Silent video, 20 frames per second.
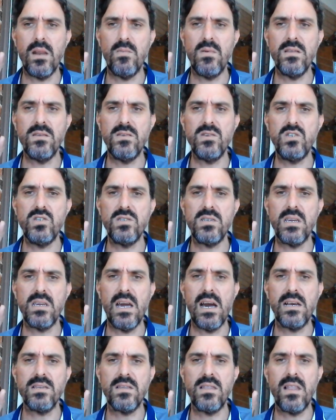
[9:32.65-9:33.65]
limited edition
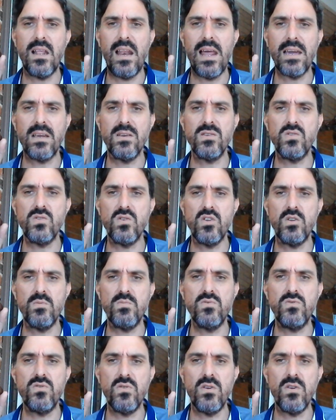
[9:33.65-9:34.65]
cigars and the lack of
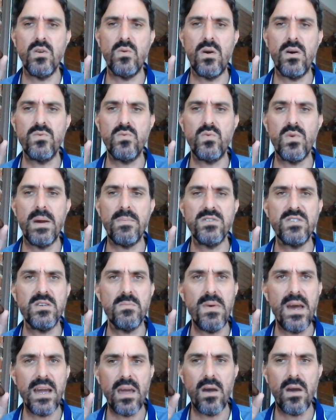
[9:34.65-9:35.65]
suitable 2-year-old wrapper
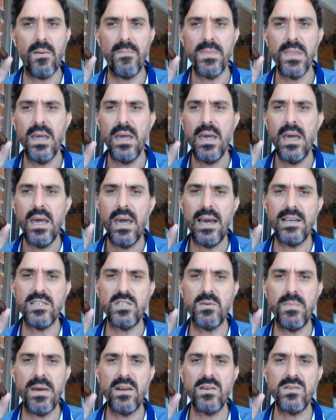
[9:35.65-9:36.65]
tobacco.
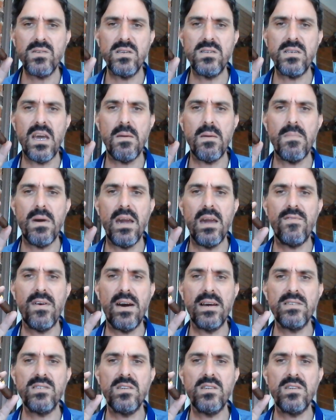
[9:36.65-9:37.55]
As Habanos S.A. may have